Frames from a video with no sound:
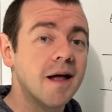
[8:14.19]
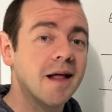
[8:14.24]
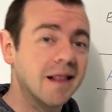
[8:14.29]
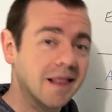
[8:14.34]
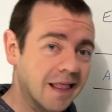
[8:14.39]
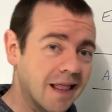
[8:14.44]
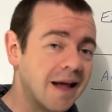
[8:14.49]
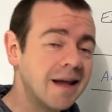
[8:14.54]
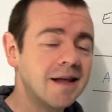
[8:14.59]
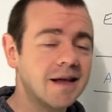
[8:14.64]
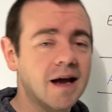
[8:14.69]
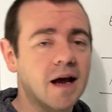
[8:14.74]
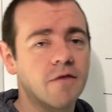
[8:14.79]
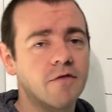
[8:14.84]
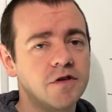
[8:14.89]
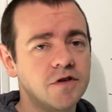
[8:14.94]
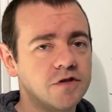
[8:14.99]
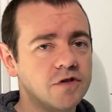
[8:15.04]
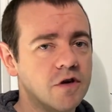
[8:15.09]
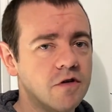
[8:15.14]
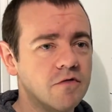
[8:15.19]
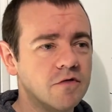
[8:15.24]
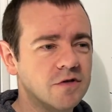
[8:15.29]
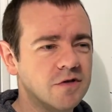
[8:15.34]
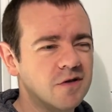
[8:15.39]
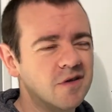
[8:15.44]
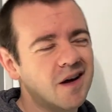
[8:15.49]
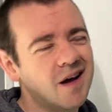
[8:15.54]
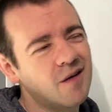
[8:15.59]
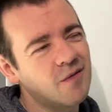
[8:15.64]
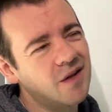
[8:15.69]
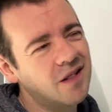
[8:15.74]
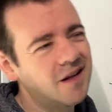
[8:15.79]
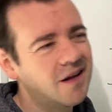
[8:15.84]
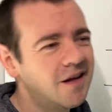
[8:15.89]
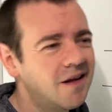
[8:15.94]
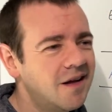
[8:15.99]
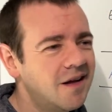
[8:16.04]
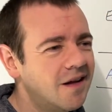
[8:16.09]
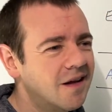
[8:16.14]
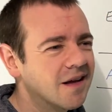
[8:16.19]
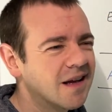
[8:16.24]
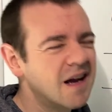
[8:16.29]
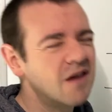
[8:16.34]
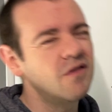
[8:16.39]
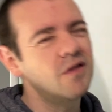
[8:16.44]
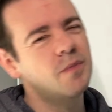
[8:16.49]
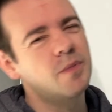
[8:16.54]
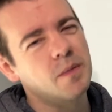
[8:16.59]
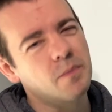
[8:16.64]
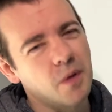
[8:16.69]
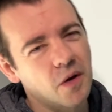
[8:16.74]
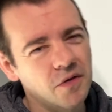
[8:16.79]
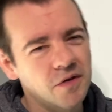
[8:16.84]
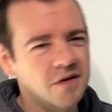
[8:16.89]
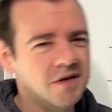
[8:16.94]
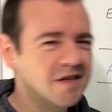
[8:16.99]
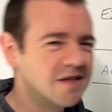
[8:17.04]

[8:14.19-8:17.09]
like car insurance going, I can't really be bothered.